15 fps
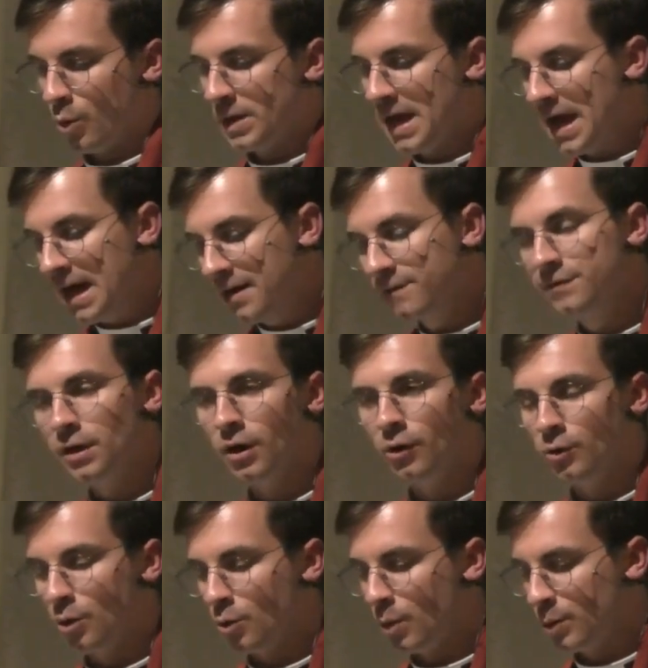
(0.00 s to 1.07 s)
What we have,
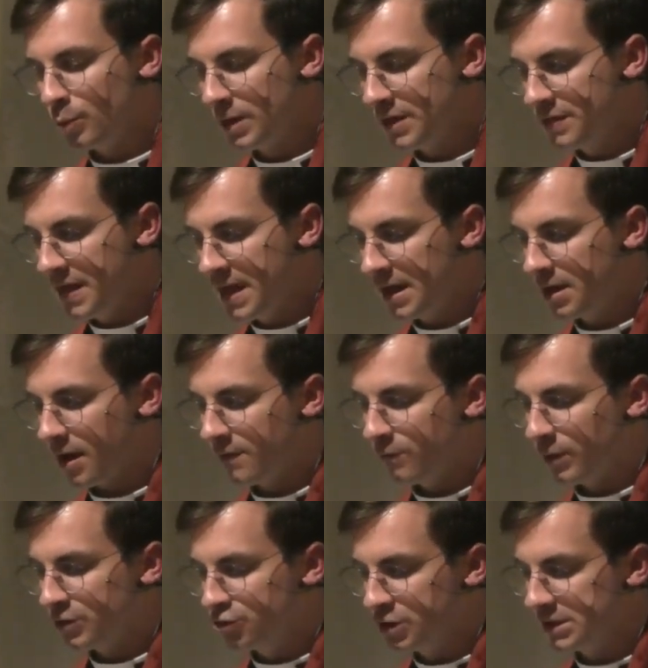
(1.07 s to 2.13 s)
though, when we think
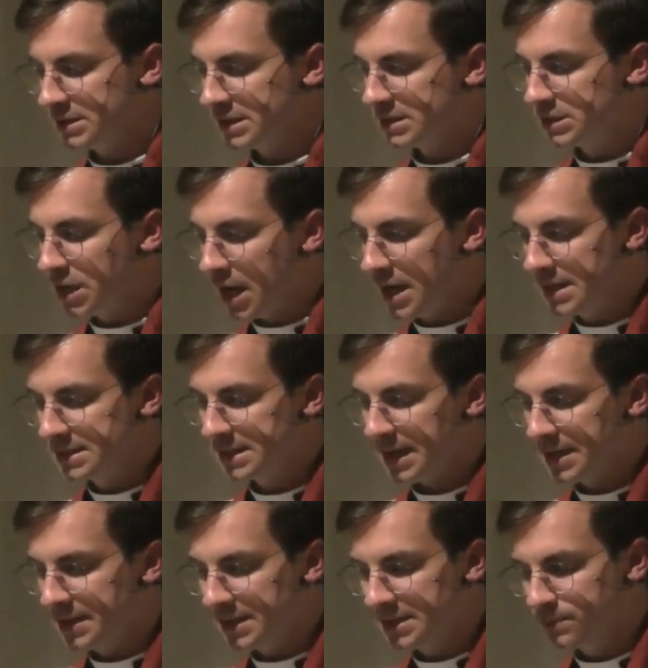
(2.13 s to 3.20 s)
of what Jesus
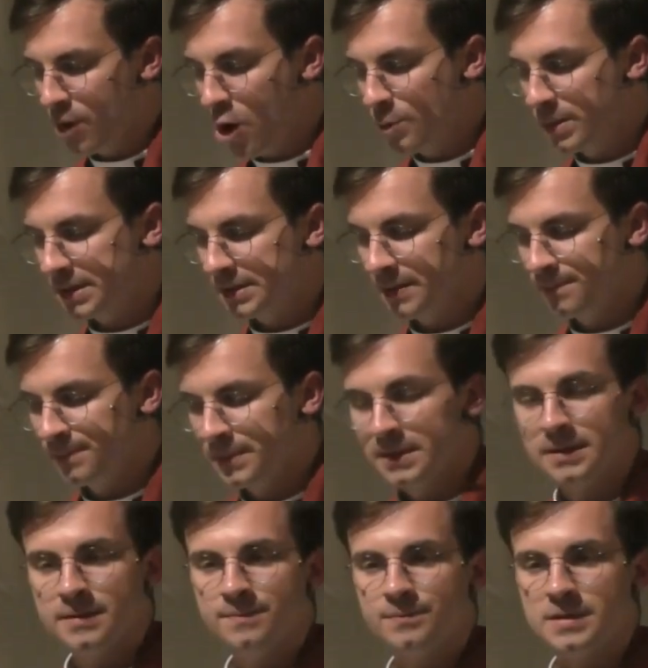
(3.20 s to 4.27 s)
does in this moment,
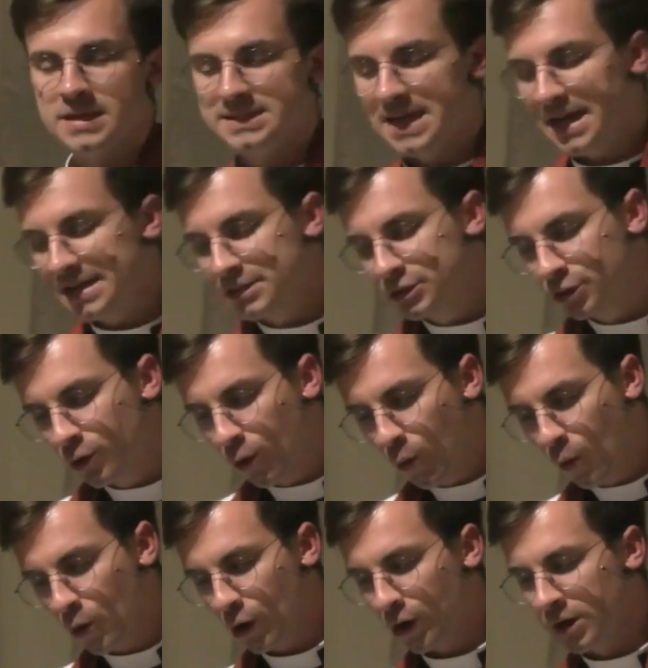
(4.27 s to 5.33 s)
is at its
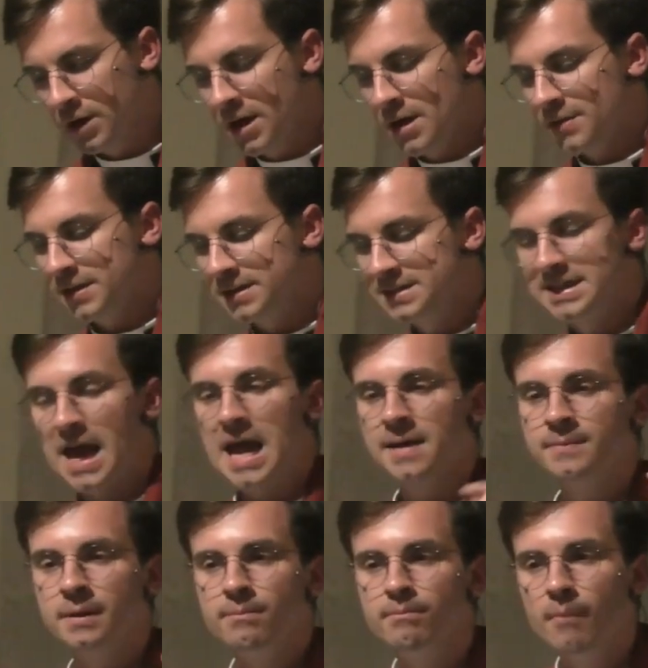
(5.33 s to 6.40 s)
core the
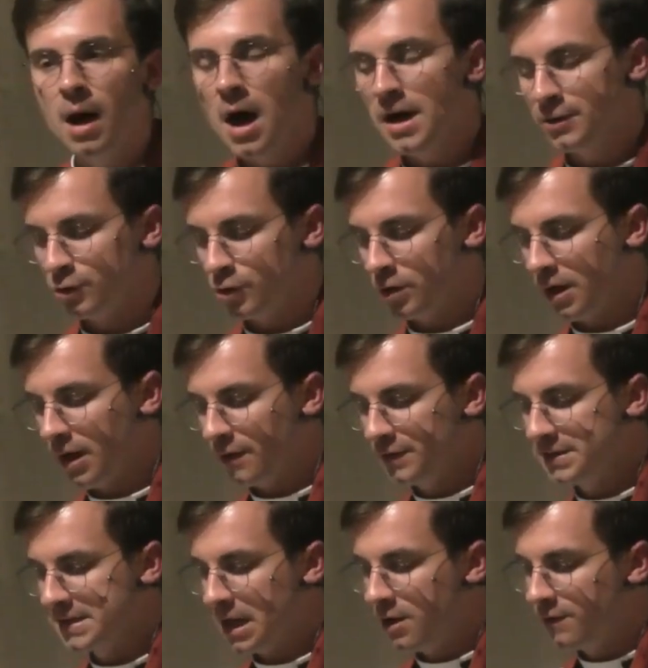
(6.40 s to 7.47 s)
same model
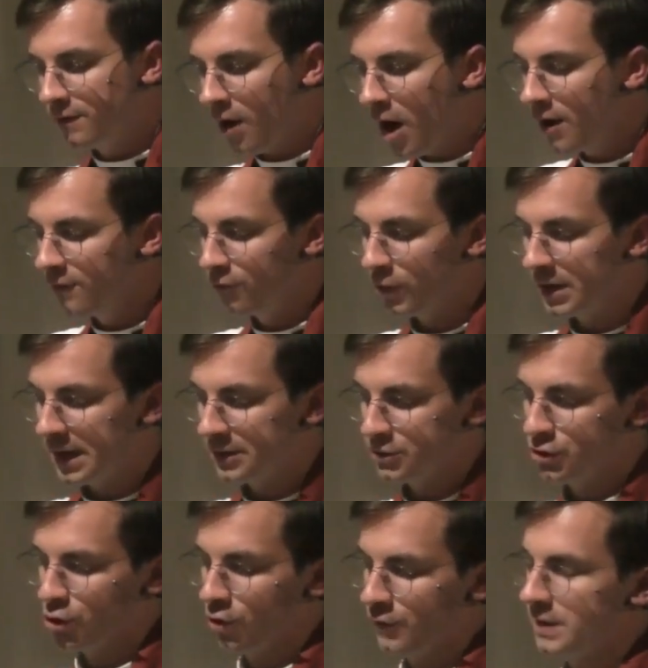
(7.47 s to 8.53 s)
of self offering
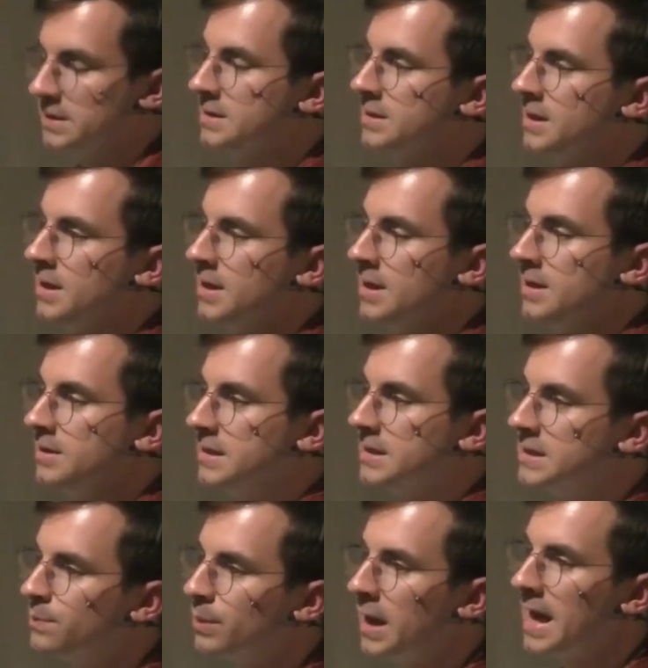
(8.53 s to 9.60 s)
and service
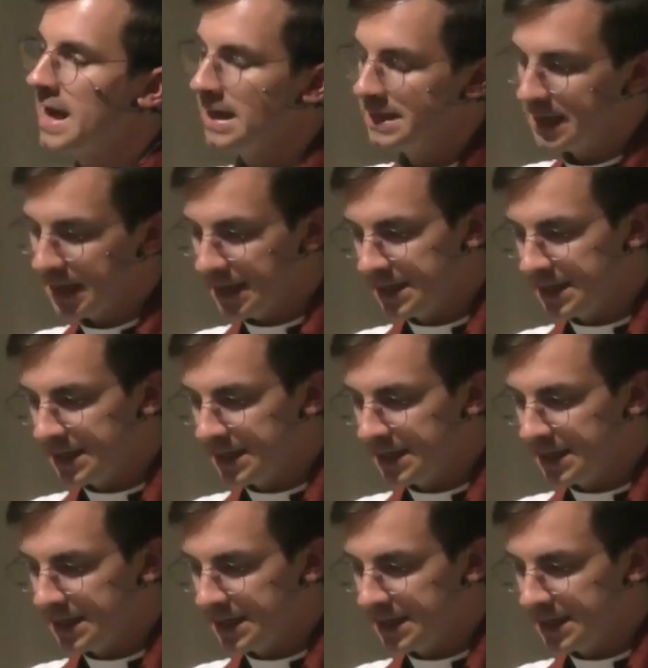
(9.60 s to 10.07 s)
displayed